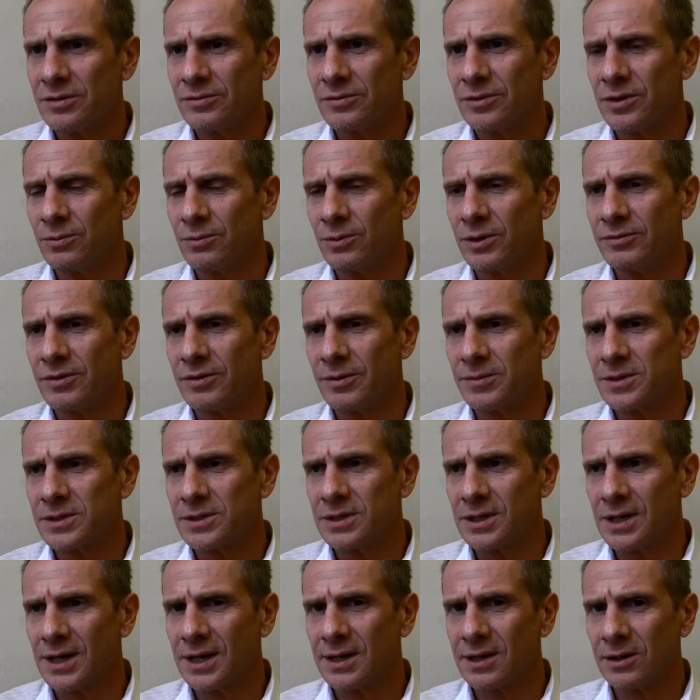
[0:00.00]
that we've
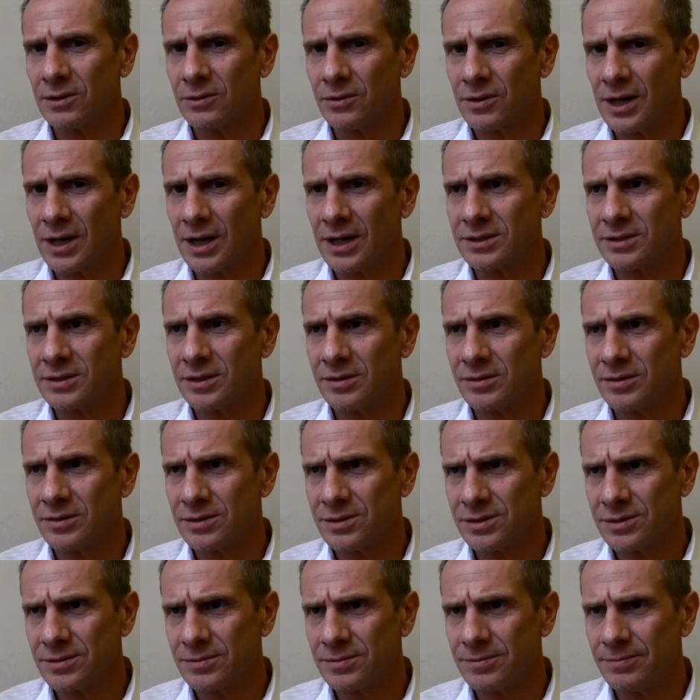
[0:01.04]
obviously had a look at and